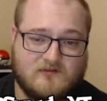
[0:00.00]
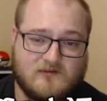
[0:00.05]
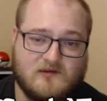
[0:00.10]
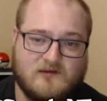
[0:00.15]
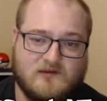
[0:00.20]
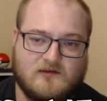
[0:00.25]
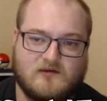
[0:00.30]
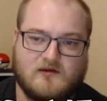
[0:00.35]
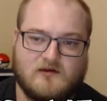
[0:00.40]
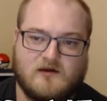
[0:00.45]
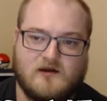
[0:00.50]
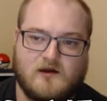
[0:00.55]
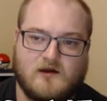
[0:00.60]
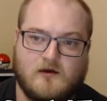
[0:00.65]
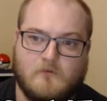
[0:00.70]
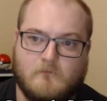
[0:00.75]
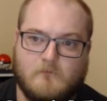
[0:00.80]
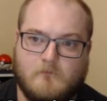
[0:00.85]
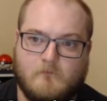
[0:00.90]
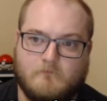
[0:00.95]
in,
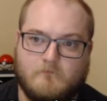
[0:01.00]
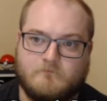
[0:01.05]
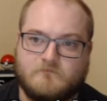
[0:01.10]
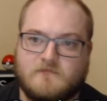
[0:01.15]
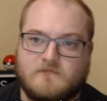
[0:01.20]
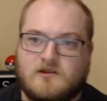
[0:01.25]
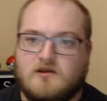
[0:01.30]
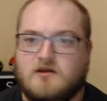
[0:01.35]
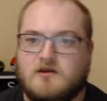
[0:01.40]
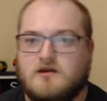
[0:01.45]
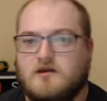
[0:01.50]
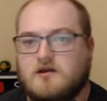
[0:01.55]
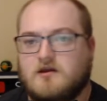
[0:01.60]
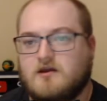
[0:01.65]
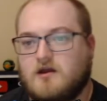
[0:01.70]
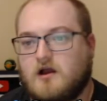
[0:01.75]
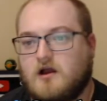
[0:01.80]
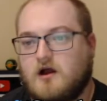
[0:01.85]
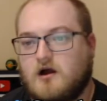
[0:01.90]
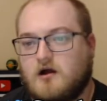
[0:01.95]
um,
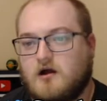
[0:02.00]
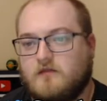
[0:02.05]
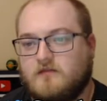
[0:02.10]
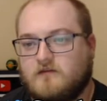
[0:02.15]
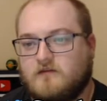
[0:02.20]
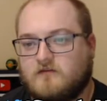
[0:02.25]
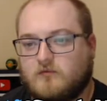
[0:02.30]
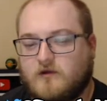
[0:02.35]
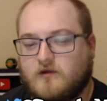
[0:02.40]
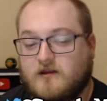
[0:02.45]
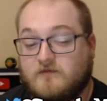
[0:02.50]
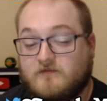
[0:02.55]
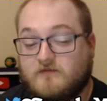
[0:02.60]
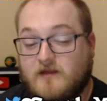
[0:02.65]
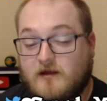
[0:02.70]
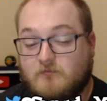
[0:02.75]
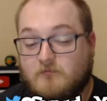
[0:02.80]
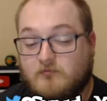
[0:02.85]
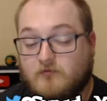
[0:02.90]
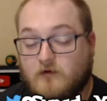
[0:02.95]
on this one. If
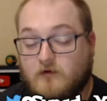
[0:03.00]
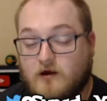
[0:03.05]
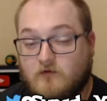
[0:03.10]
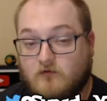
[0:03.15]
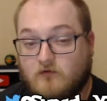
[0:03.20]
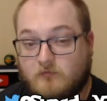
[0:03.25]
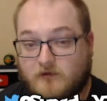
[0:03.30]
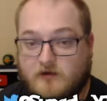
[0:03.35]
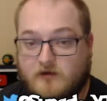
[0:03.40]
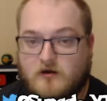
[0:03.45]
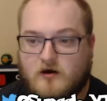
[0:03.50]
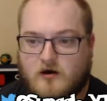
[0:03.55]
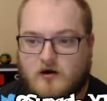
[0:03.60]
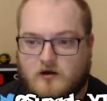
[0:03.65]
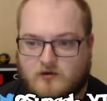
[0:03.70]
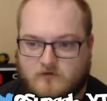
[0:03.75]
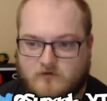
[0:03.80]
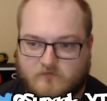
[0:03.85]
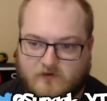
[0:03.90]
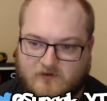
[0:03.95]
not, probably
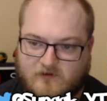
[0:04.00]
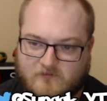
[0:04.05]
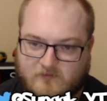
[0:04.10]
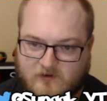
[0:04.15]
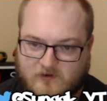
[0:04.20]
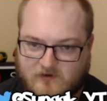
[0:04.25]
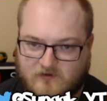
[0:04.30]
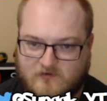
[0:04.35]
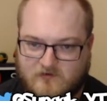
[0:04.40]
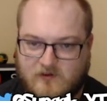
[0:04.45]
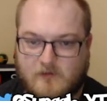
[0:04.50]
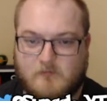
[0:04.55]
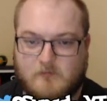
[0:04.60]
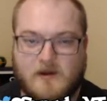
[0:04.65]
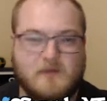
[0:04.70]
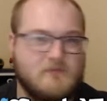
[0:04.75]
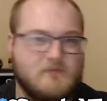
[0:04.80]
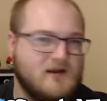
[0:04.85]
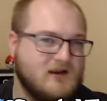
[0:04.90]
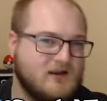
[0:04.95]
all of it. Because it
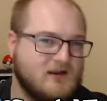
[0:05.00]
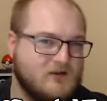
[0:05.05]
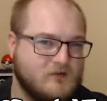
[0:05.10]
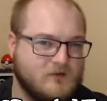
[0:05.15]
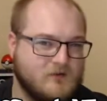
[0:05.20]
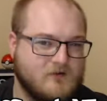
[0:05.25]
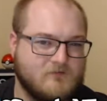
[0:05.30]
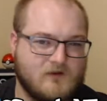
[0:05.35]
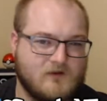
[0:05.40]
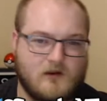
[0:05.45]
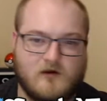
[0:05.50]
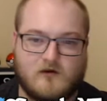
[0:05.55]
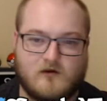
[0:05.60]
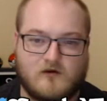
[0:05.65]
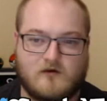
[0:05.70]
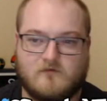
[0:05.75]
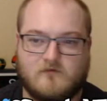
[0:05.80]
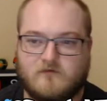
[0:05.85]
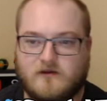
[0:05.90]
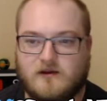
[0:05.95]
might be a little bit of a
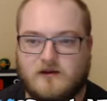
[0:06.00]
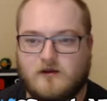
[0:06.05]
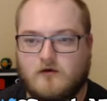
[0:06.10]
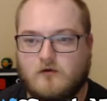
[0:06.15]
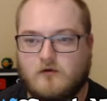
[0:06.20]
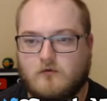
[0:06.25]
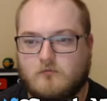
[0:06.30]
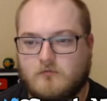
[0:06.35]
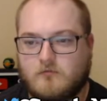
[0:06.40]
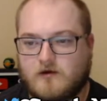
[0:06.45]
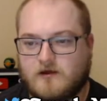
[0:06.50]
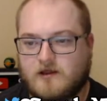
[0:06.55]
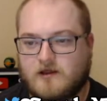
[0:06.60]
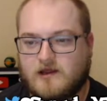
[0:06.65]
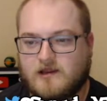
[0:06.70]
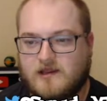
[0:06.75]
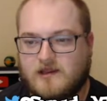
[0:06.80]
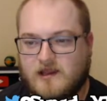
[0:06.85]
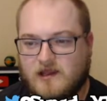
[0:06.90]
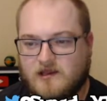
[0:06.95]
longer video, but
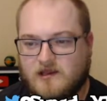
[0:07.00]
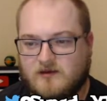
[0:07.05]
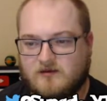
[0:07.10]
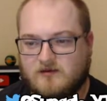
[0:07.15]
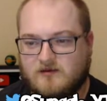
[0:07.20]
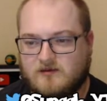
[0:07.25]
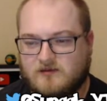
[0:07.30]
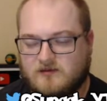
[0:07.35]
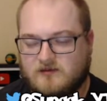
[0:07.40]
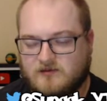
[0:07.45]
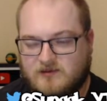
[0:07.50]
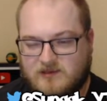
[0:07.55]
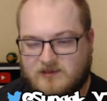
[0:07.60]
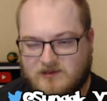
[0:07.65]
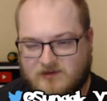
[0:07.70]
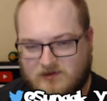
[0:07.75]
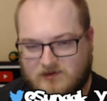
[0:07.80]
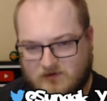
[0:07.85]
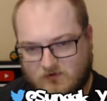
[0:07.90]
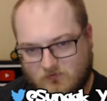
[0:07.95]
again,
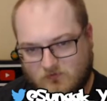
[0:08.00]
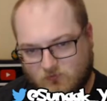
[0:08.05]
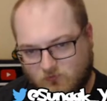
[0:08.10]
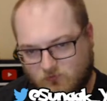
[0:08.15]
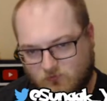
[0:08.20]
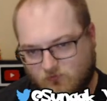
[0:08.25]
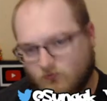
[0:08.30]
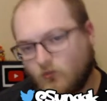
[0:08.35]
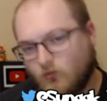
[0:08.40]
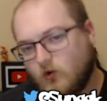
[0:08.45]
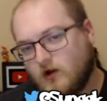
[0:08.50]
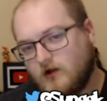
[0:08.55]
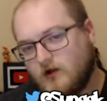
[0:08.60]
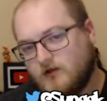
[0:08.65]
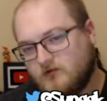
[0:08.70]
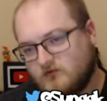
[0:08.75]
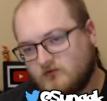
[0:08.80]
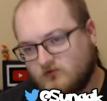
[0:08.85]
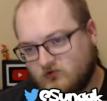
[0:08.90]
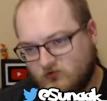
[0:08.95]
the
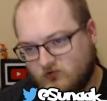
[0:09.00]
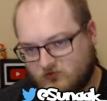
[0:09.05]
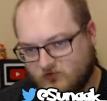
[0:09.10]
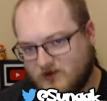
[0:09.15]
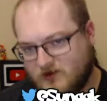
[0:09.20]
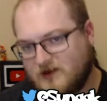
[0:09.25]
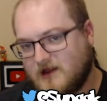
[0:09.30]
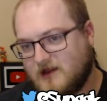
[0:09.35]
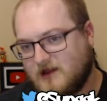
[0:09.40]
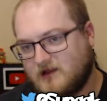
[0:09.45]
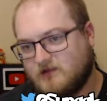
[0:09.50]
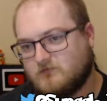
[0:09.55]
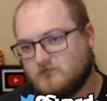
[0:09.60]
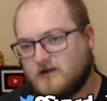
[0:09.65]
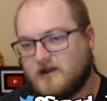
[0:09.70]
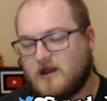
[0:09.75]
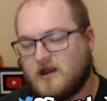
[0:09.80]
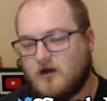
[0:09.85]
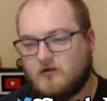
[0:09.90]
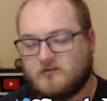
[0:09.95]
one, two, three island
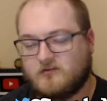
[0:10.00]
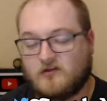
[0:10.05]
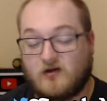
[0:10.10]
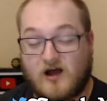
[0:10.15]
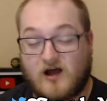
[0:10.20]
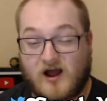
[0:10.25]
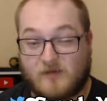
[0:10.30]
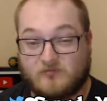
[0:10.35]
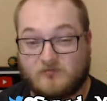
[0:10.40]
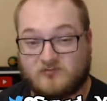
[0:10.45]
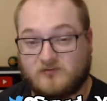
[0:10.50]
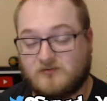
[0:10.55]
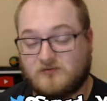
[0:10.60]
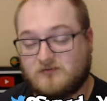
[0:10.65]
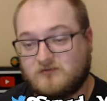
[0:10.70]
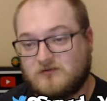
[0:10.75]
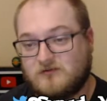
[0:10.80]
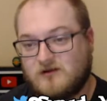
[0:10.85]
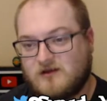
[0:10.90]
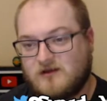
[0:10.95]
right now is all optional